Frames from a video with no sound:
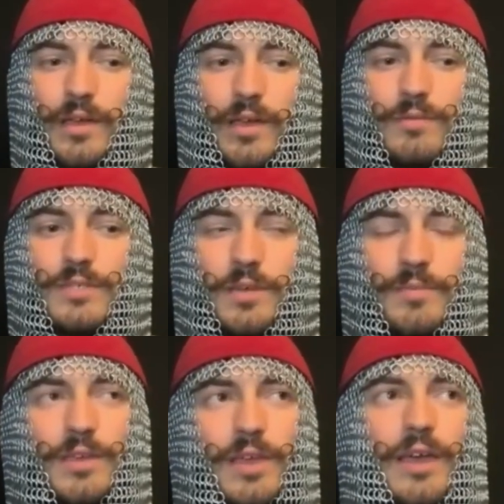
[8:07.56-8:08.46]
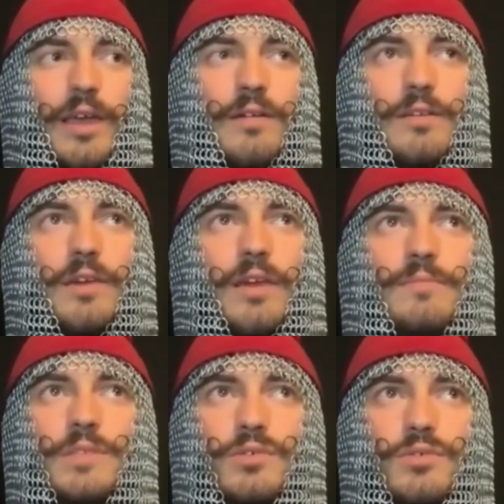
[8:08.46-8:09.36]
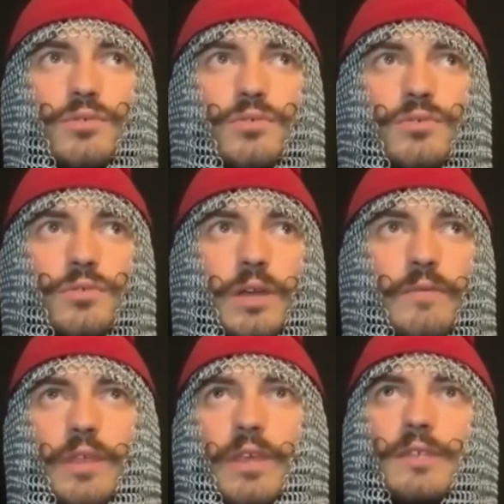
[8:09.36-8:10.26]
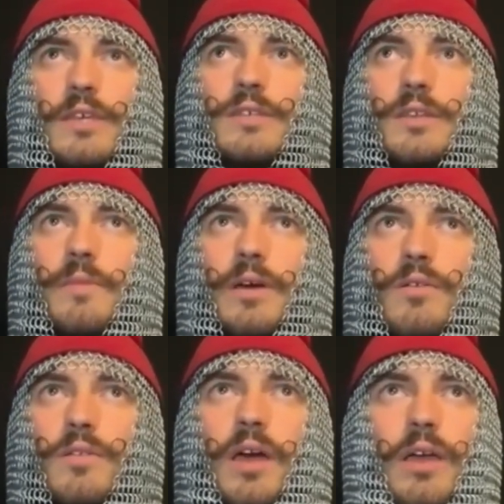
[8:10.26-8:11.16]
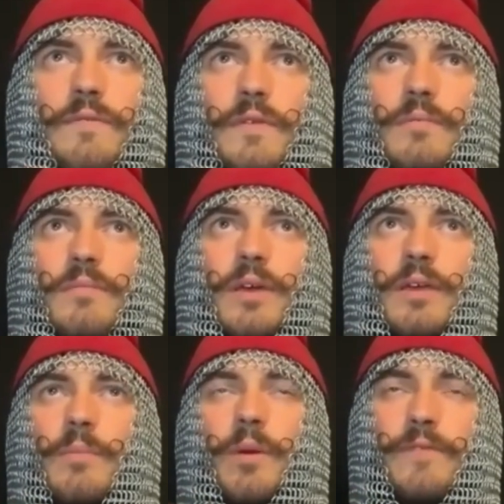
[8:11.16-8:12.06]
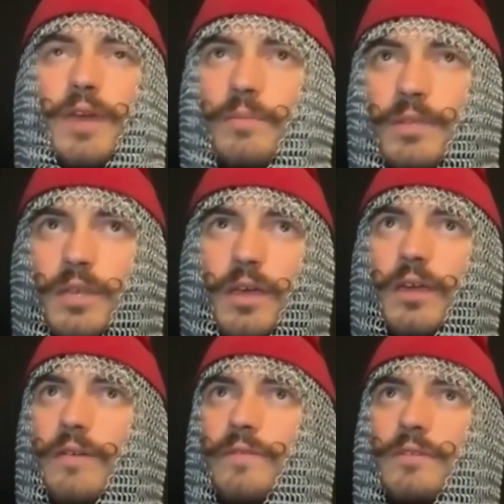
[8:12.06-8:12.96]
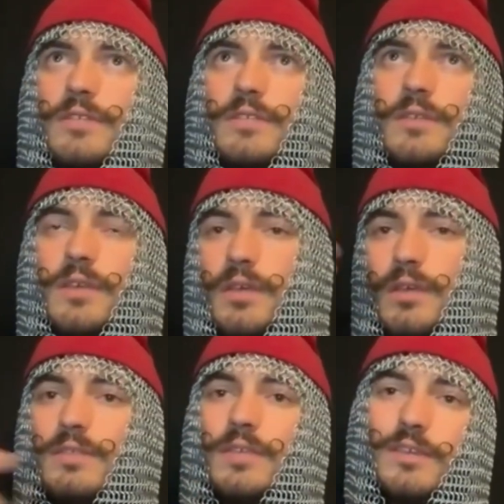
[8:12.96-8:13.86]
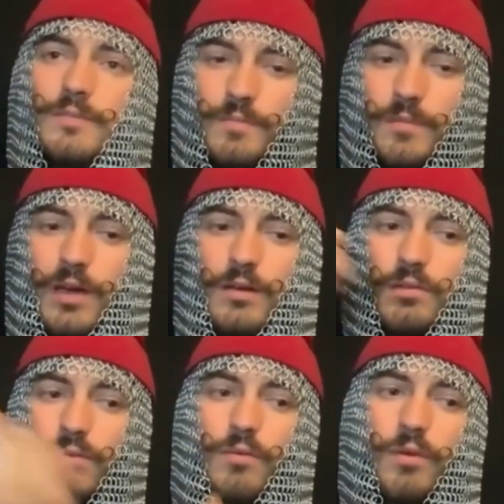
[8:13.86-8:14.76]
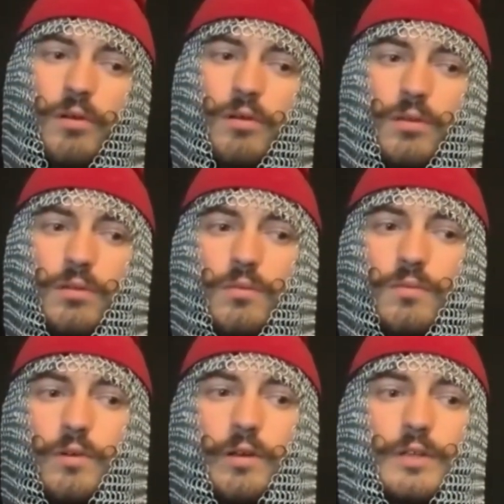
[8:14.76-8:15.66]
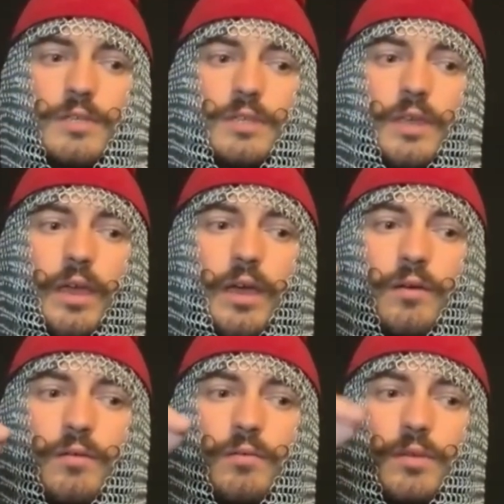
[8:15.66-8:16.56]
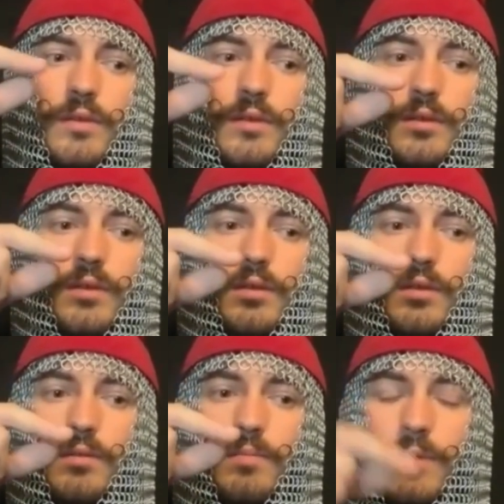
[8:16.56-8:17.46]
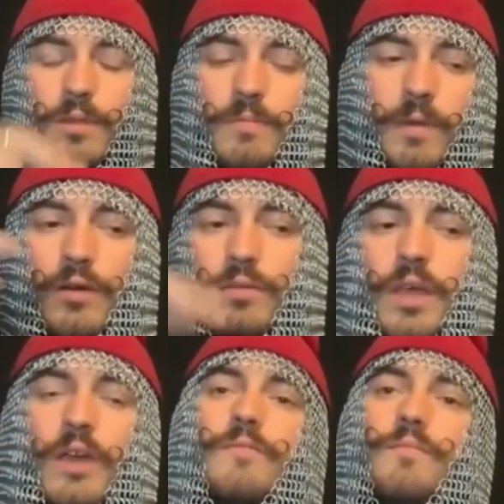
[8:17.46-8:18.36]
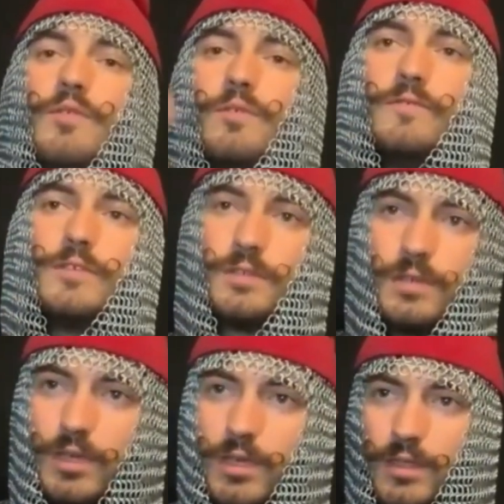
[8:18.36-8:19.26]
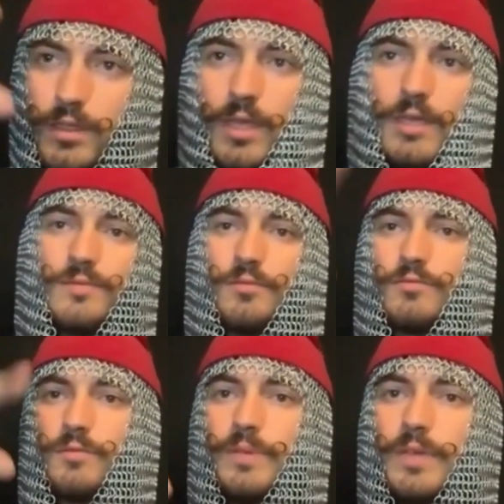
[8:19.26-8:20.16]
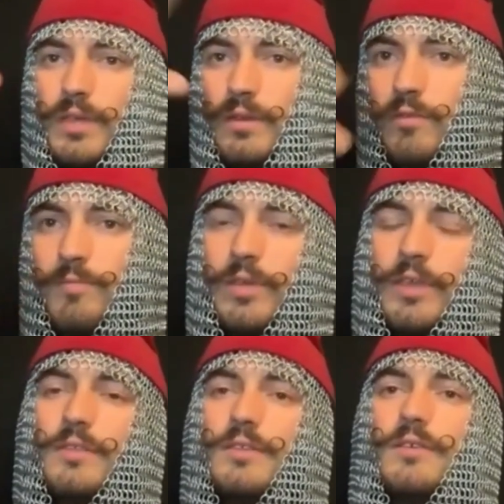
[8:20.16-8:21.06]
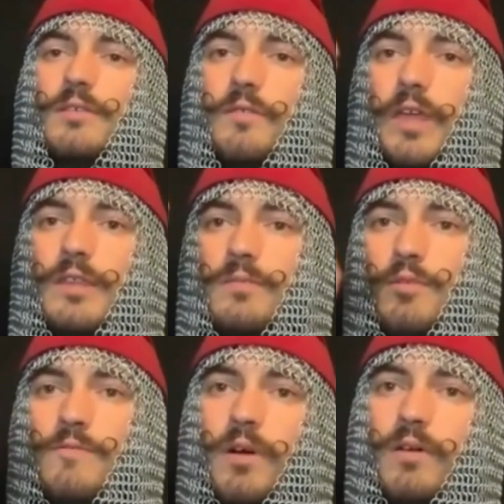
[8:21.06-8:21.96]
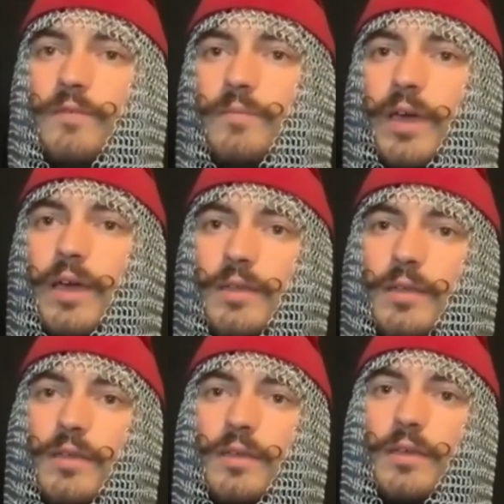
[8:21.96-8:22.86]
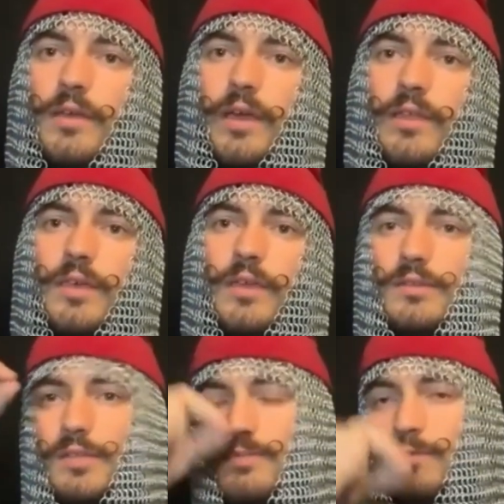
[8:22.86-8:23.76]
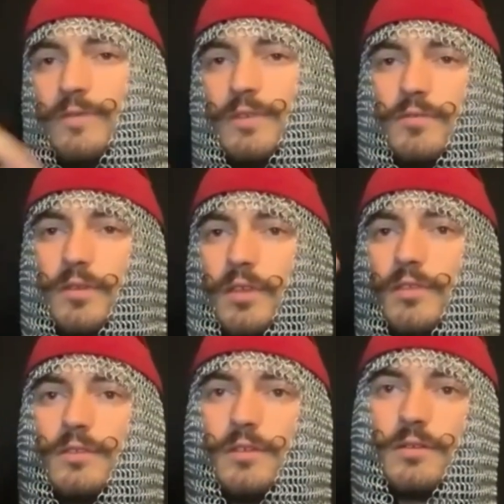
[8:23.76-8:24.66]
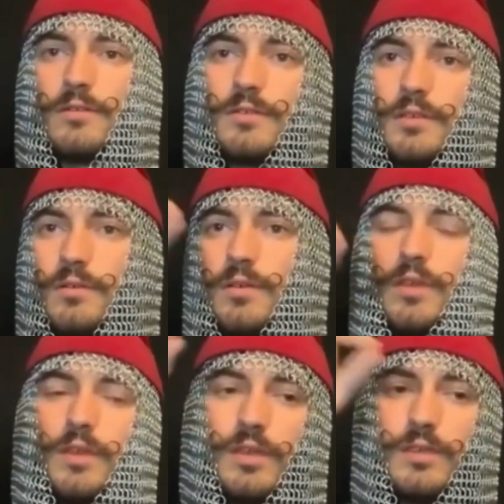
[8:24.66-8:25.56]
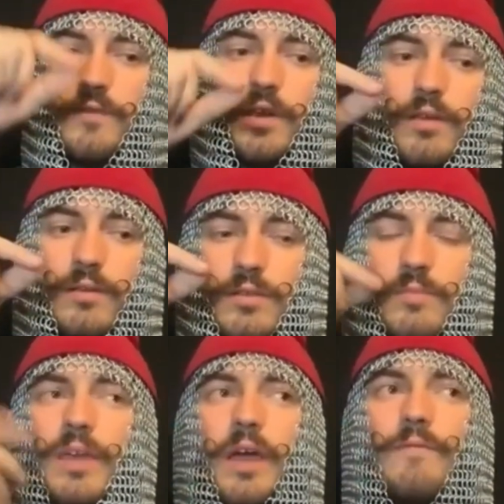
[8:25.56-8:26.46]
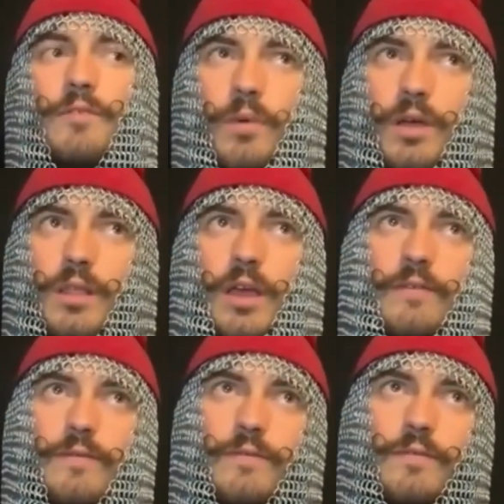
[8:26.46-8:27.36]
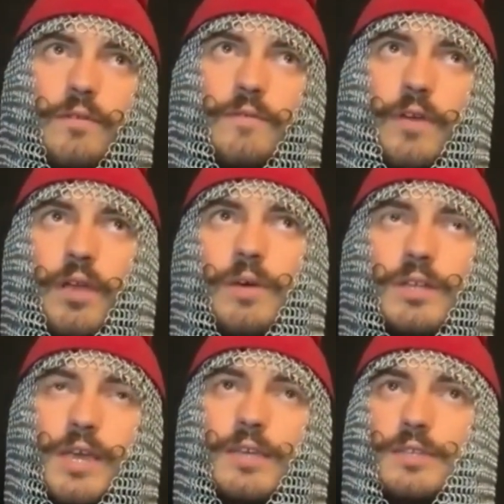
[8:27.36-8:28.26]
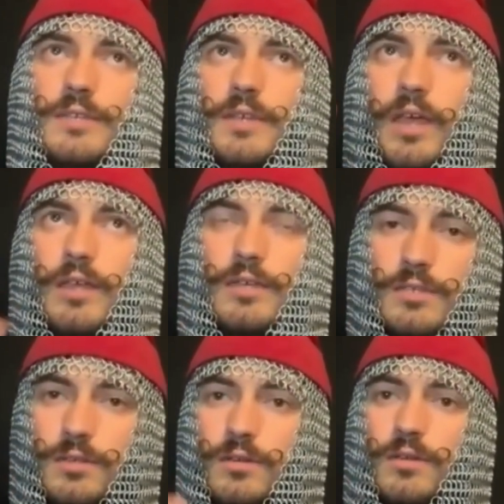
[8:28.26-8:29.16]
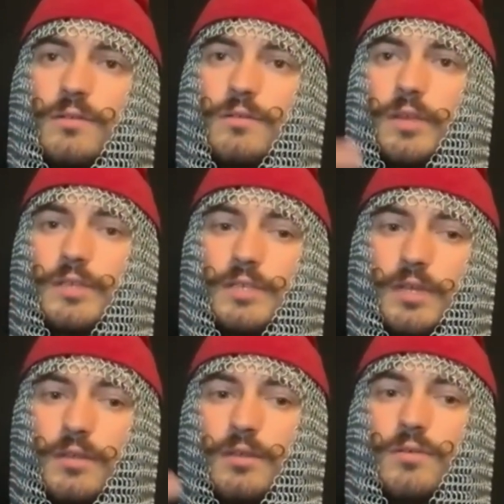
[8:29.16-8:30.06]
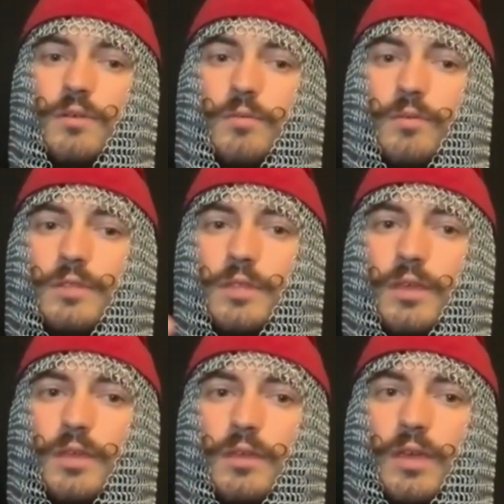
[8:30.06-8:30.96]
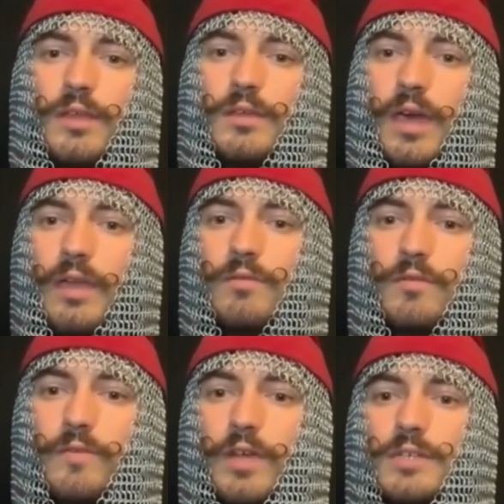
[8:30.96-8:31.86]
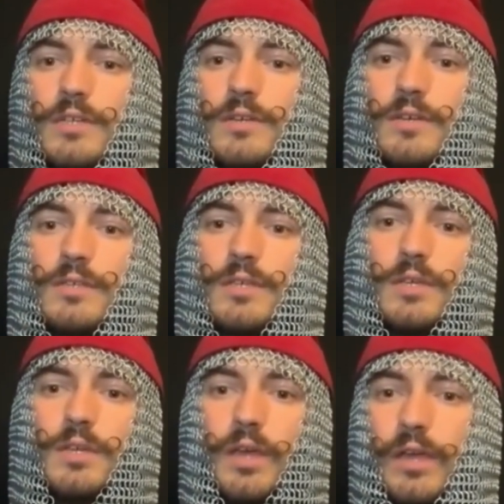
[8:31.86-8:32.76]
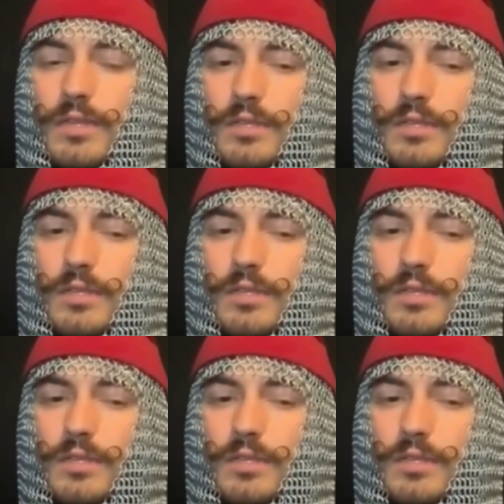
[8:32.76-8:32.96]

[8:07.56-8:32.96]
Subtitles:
it was something I came to a realization in my own life and my family's life, and just seeing how the world works and how my own life moves. Things will repeat and repeat until you're ready to move on from that, and then it just moves into another circle. So it's very, to me, I view my life very much as a like a circle, a cyclical almost thing, and it kind of refreshing because I get